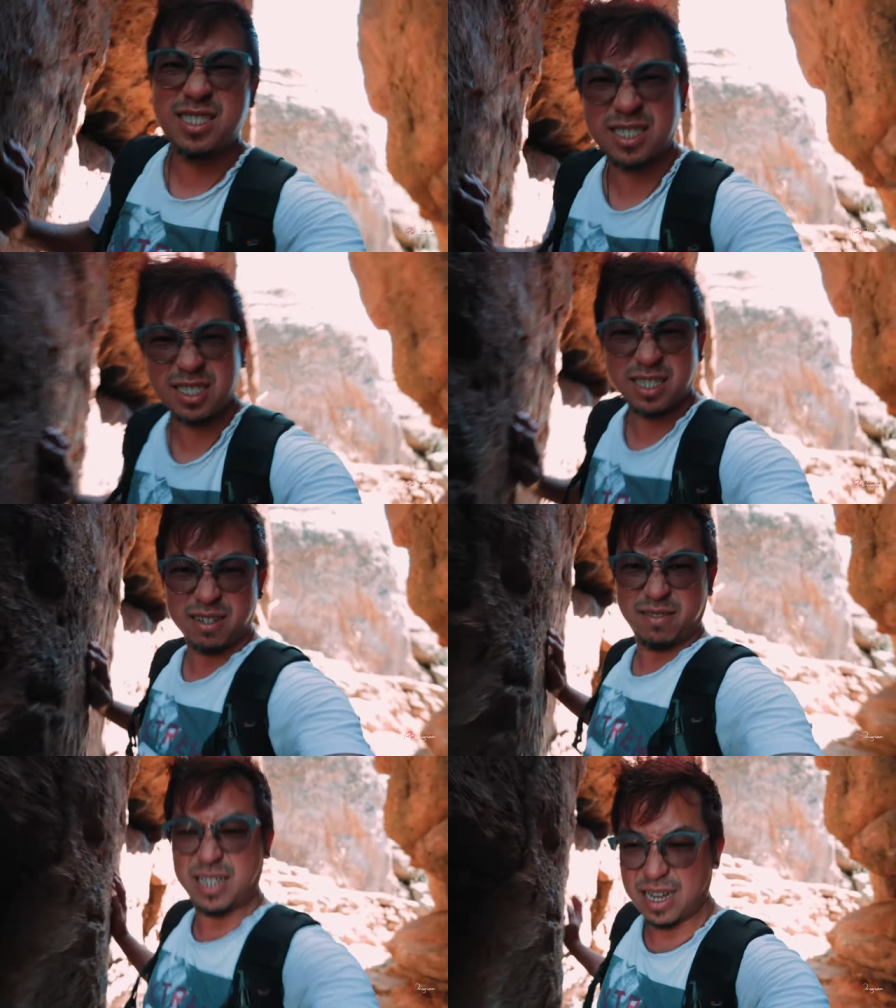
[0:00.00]
just
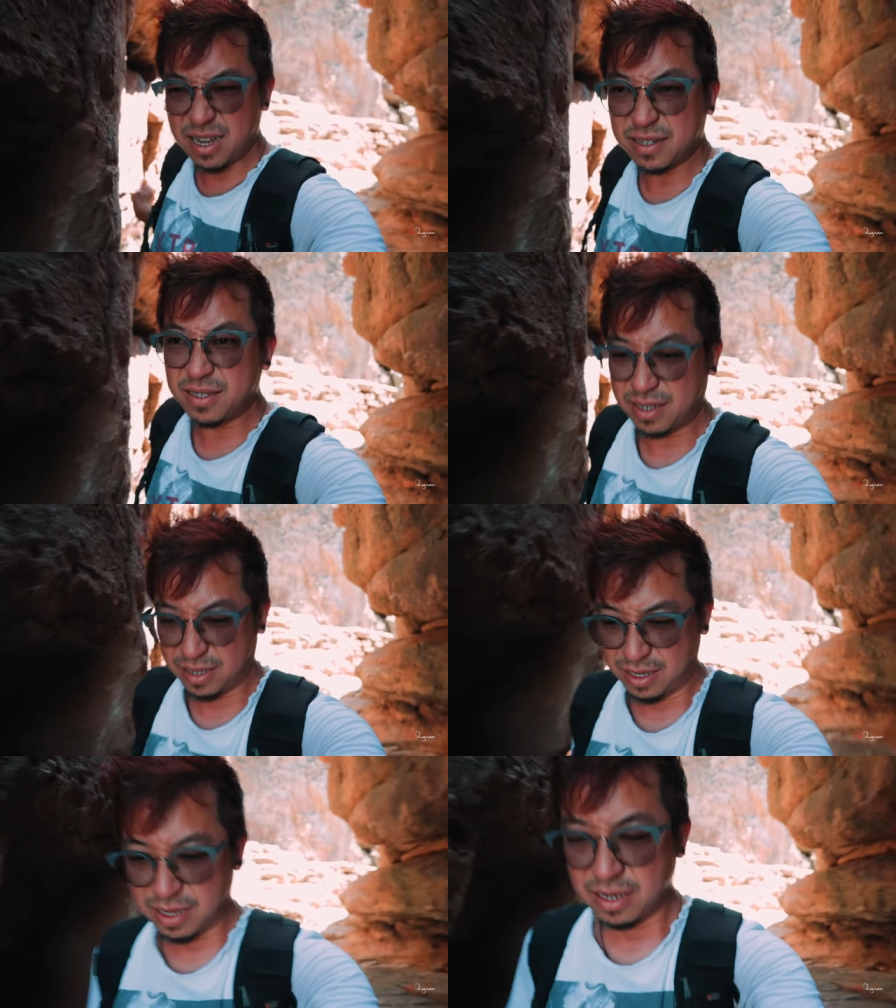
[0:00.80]
go down.
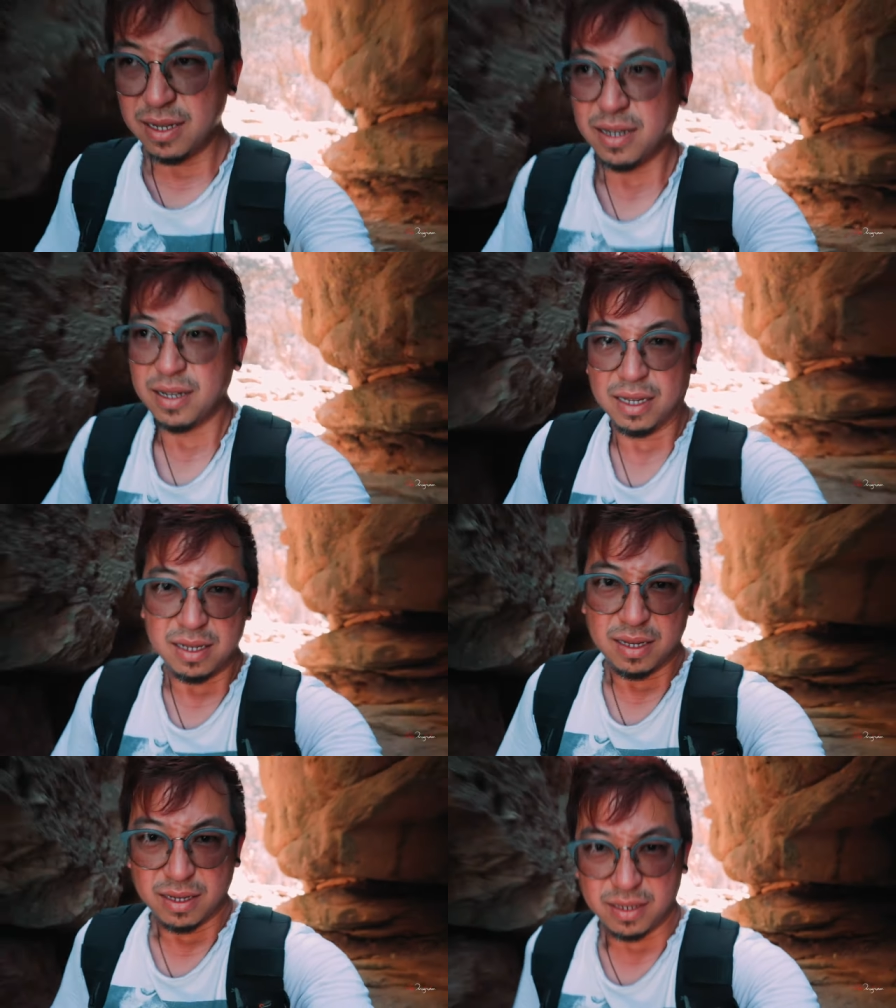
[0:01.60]

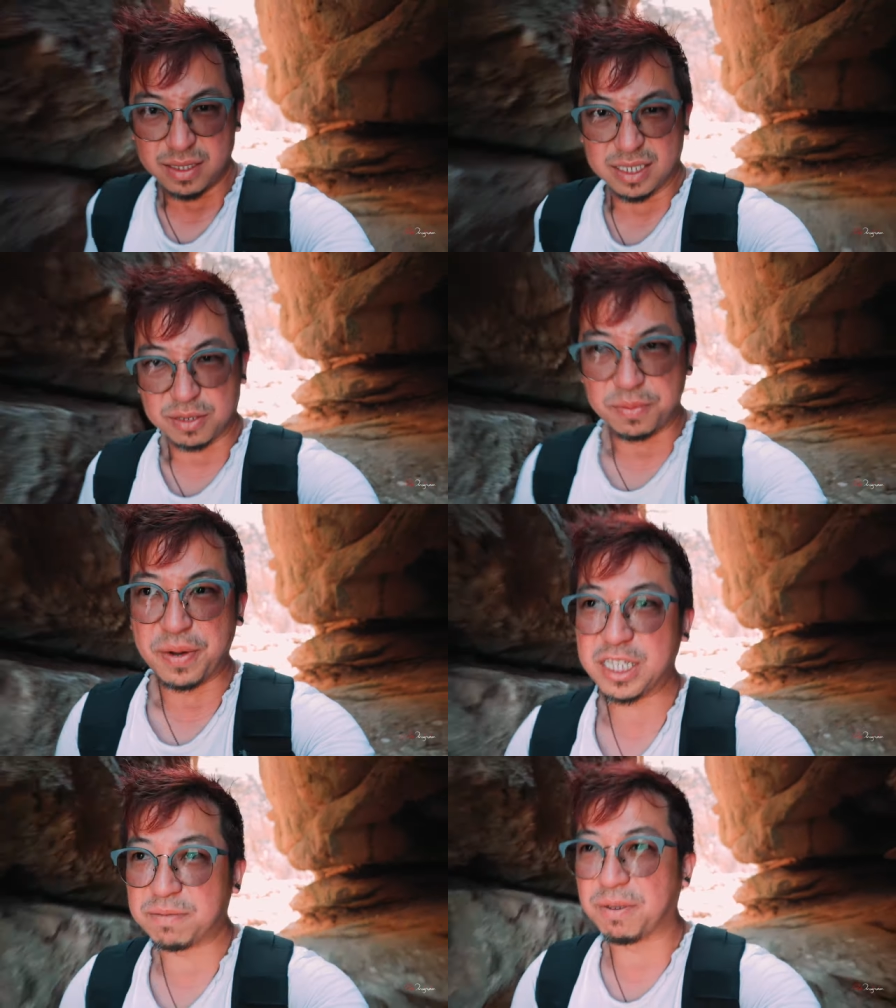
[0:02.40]
just a
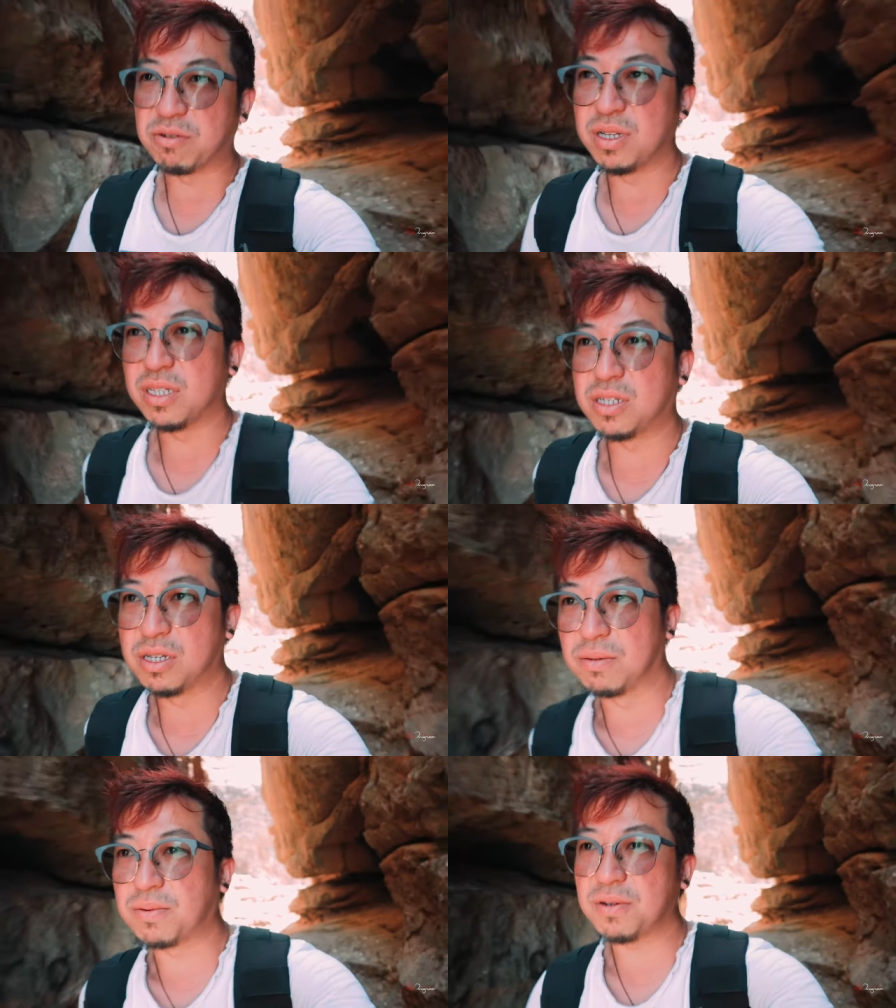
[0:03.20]
wedge between the
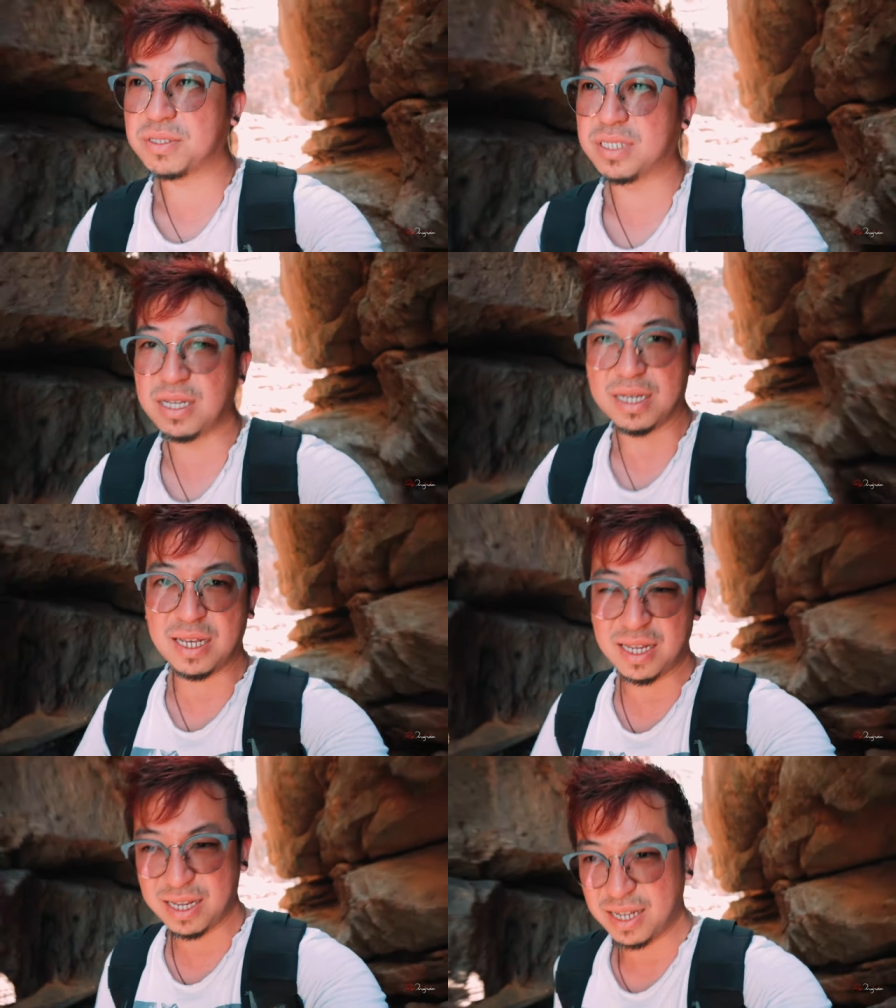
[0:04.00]
two rocks there.
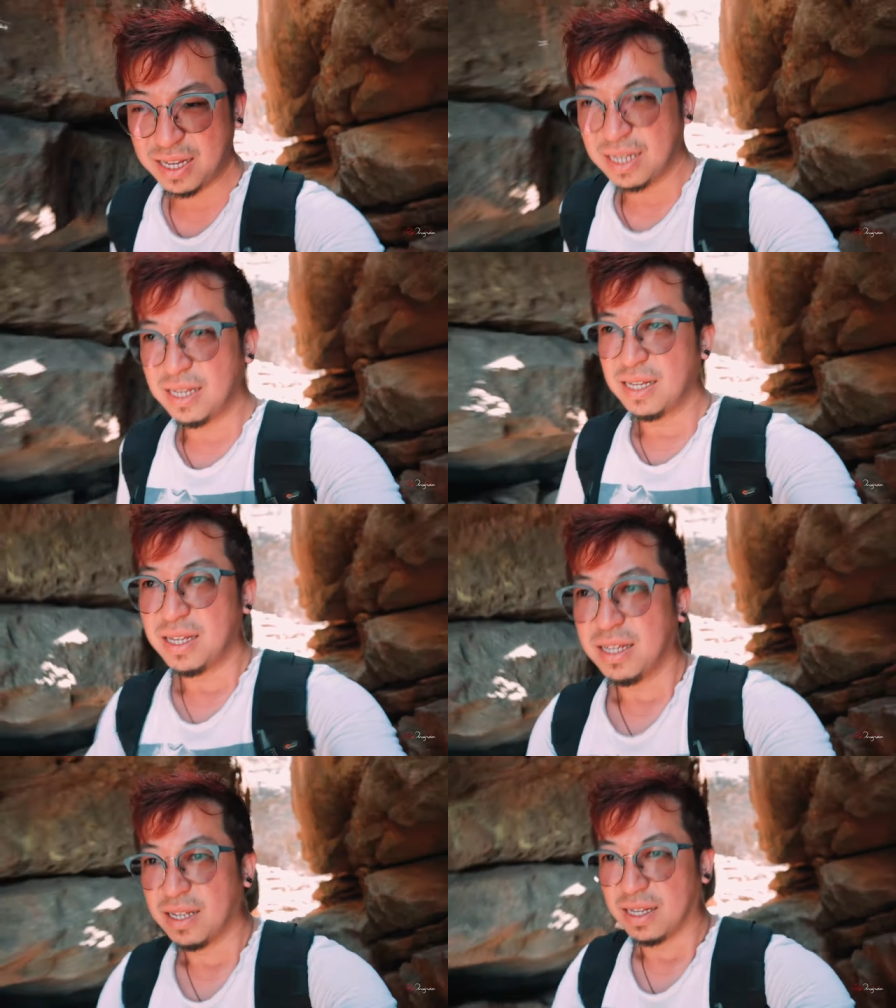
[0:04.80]

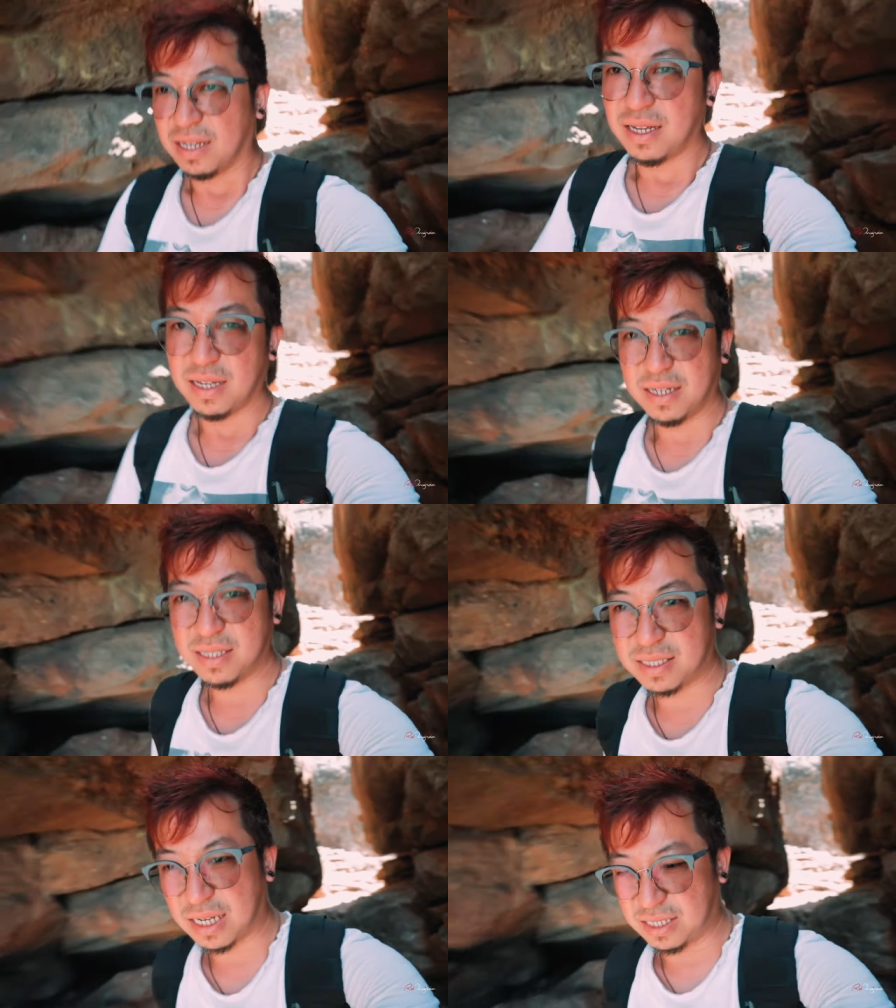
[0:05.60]
And
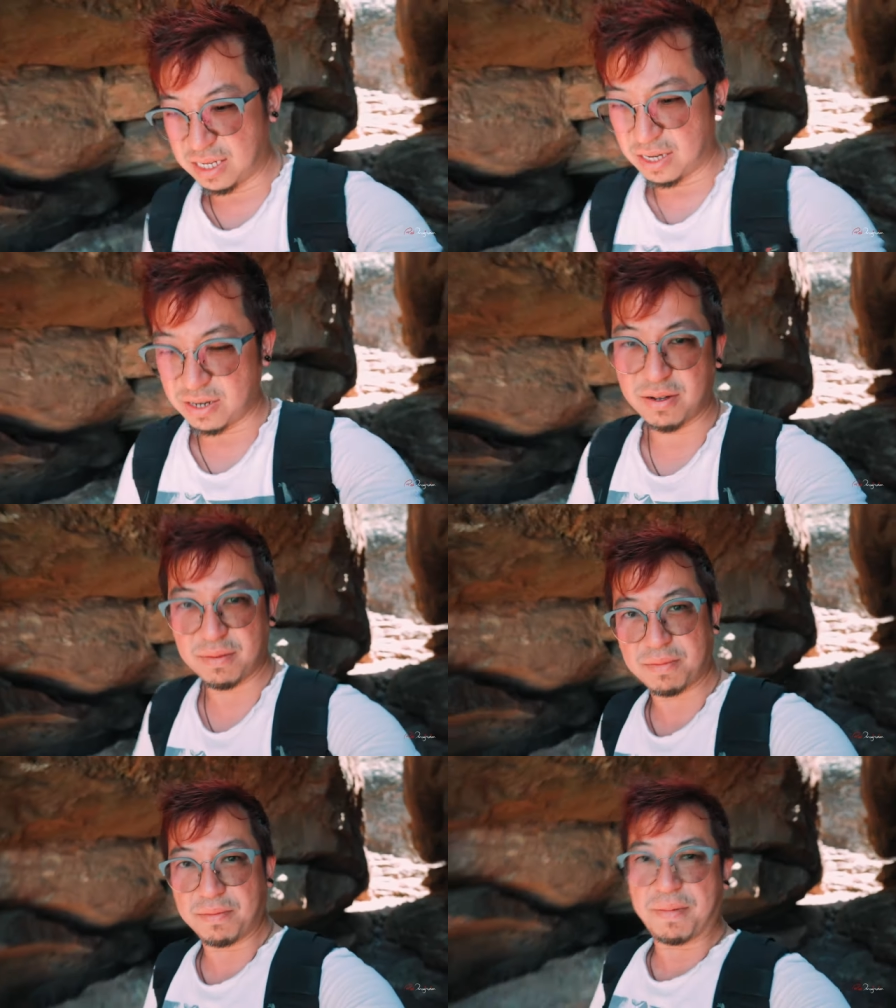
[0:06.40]
this is actually not
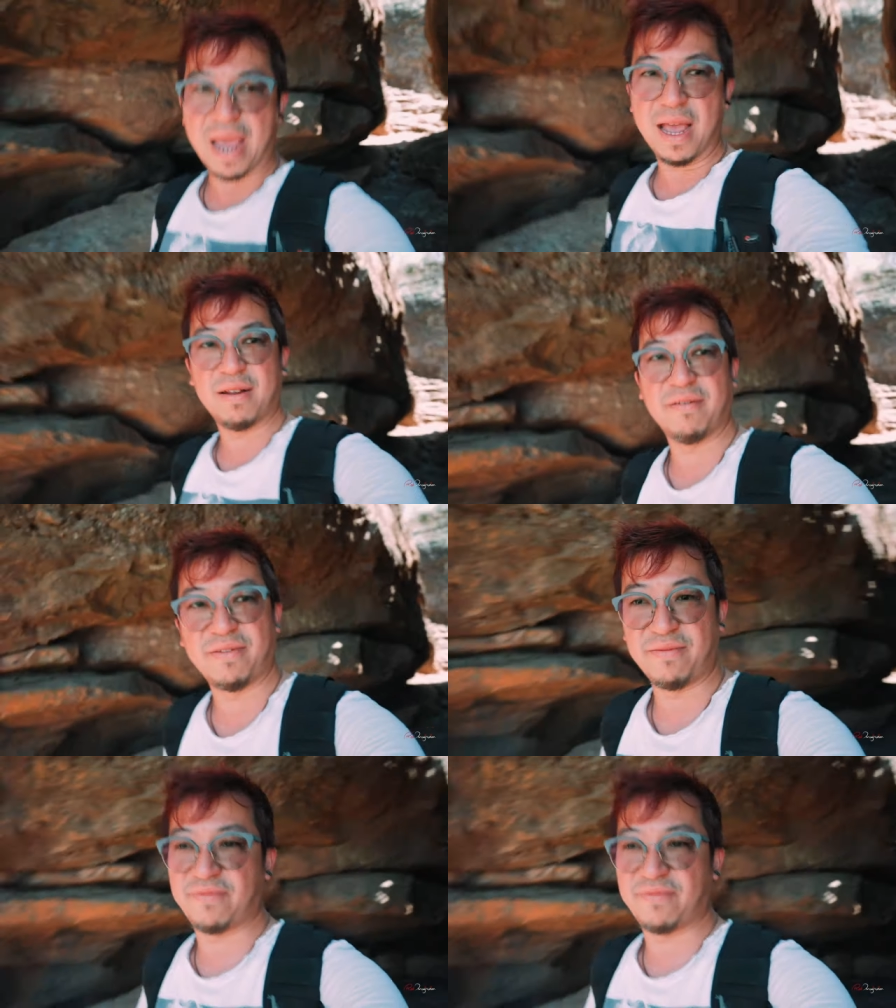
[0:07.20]
bad of the